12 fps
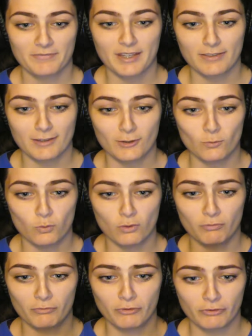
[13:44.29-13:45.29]
And then,
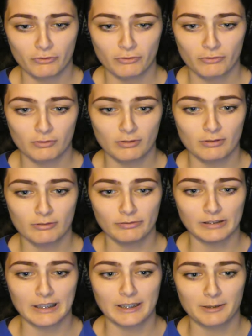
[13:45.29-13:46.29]
woomph,
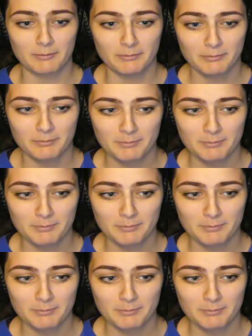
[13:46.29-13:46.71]
flame.